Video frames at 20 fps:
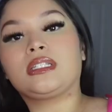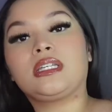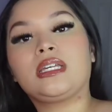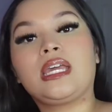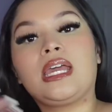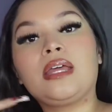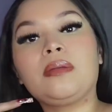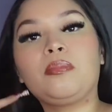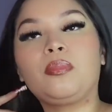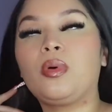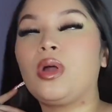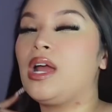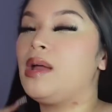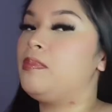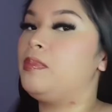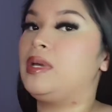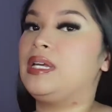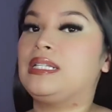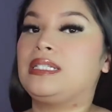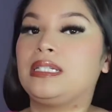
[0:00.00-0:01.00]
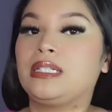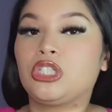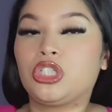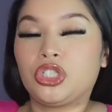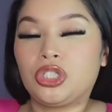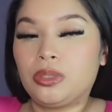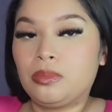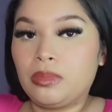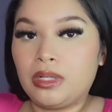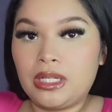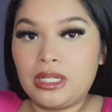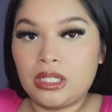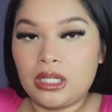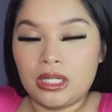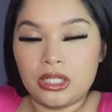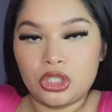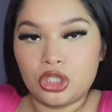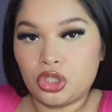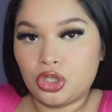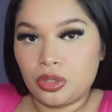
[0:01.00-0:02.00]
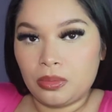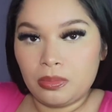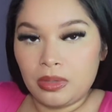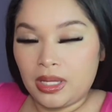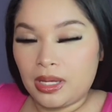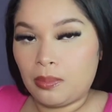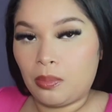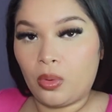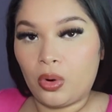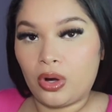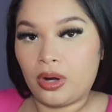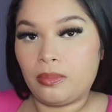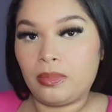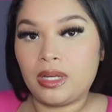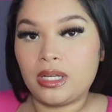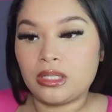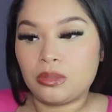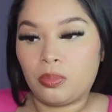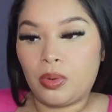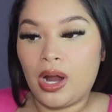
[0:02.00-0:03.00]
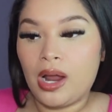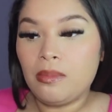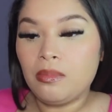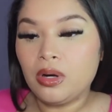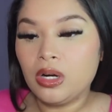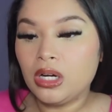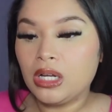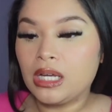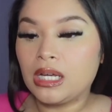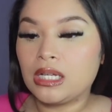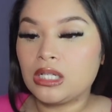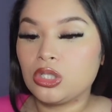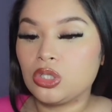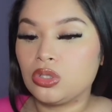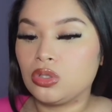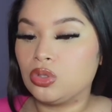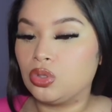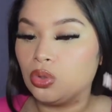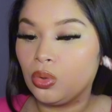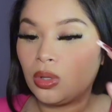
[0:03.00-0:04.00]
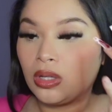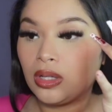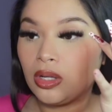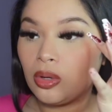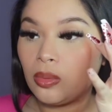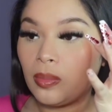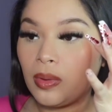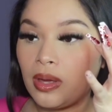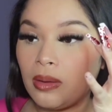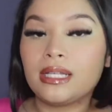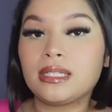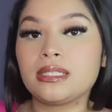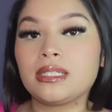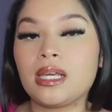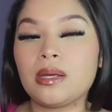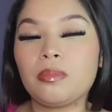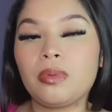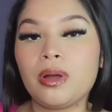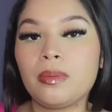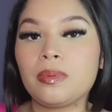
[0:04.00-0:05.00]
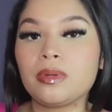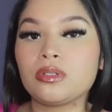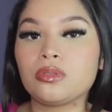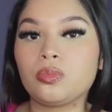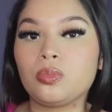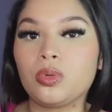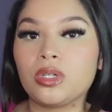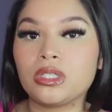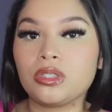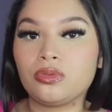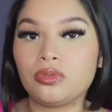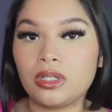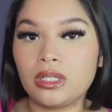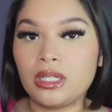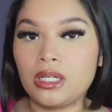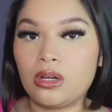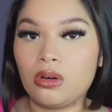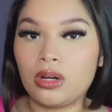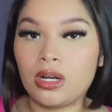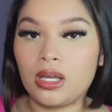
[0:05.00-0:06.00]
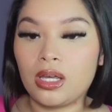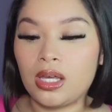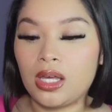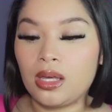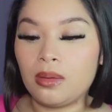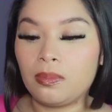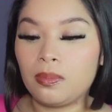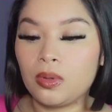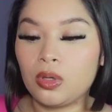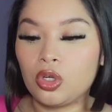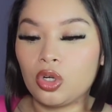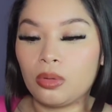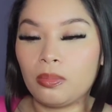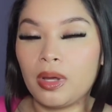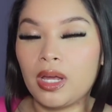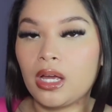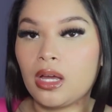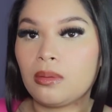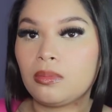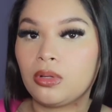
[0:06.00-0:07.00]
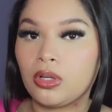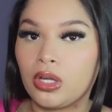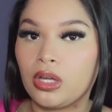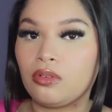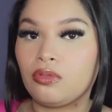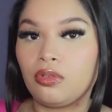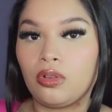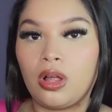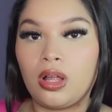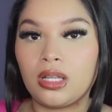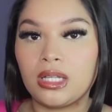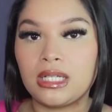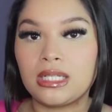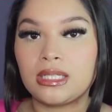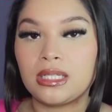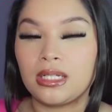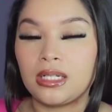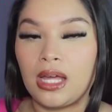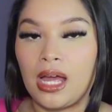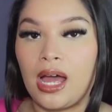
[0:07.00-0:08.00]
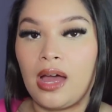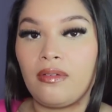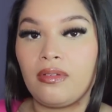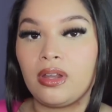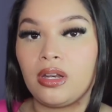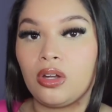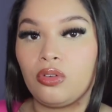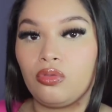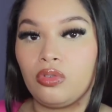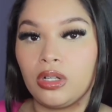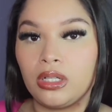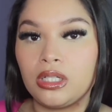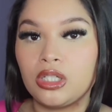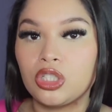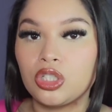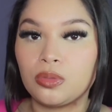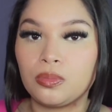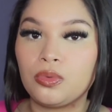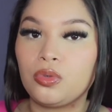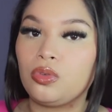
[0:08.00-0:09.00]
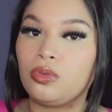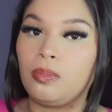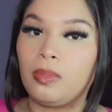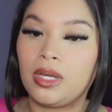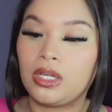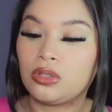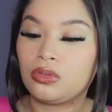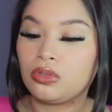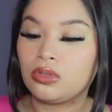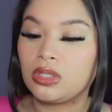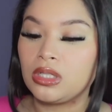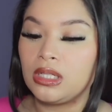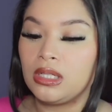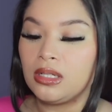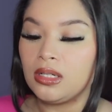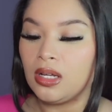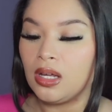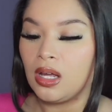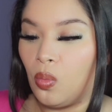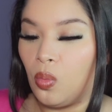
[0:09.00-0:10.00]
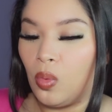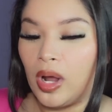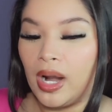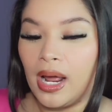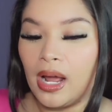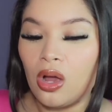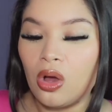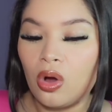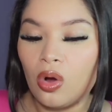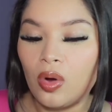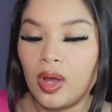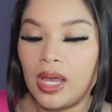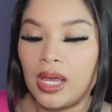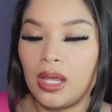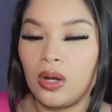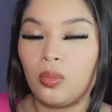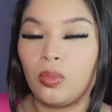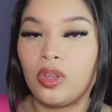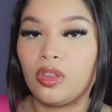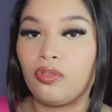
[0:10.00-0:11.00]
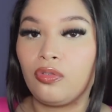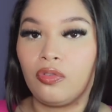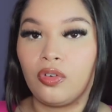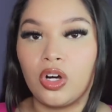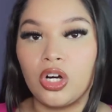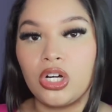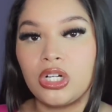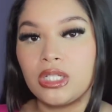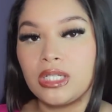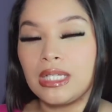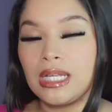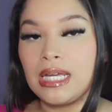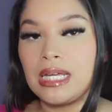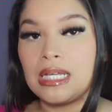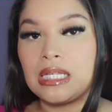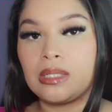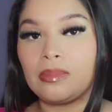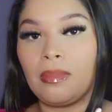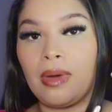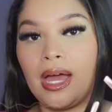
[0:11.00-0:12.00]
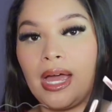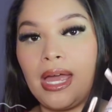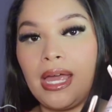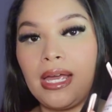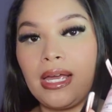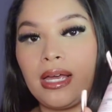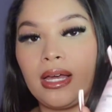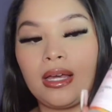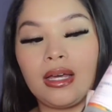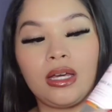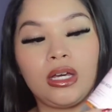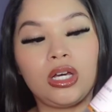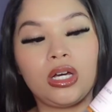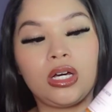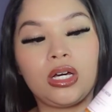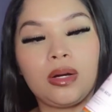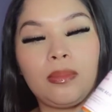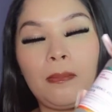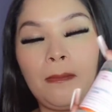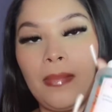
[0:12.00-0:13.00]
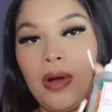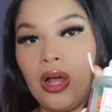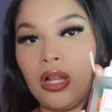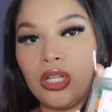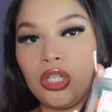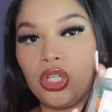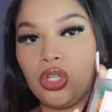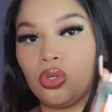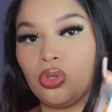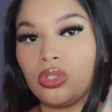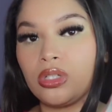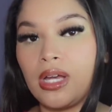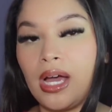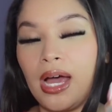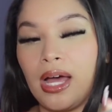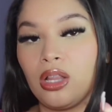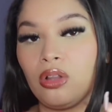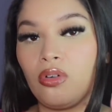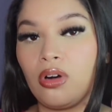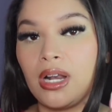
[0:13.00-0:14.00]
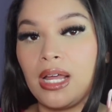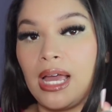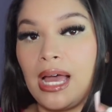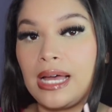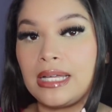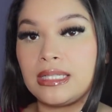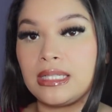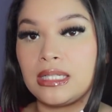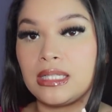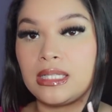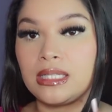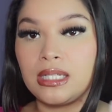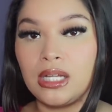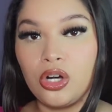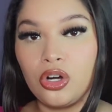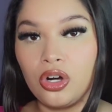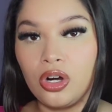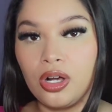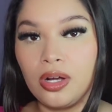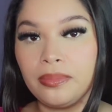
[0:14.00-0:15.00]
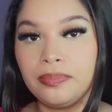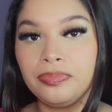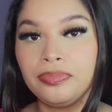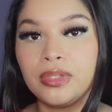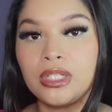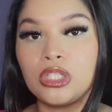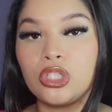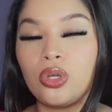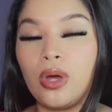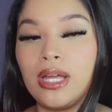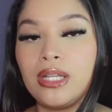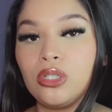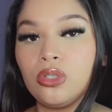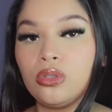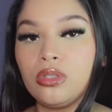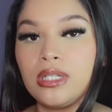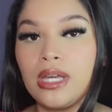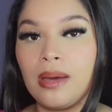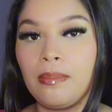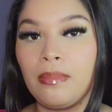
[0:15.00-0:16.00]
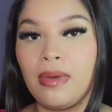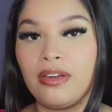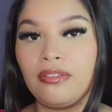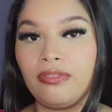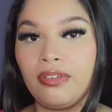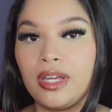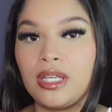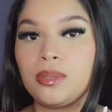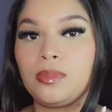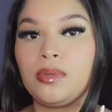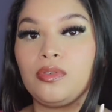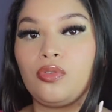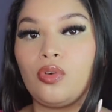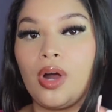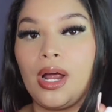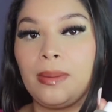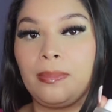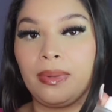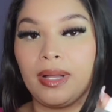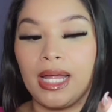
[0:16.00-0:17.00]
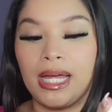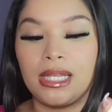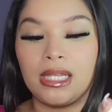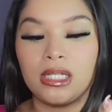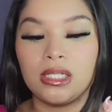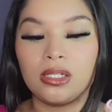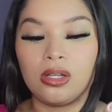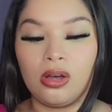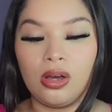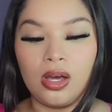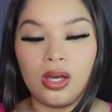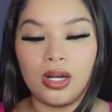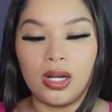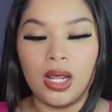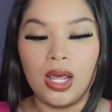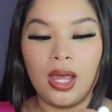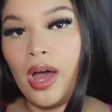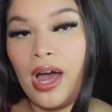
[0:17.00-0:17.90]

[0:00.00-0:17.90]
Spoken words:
Skin prep is extremely important because primer can do a little bit. Skin prep is what's really going to keep your makeup looking flawless and having a really smooth base routine. What I go in with first is my Good Molecules Hyaluronic Acid Serum. So I do damp my face before I apply this on.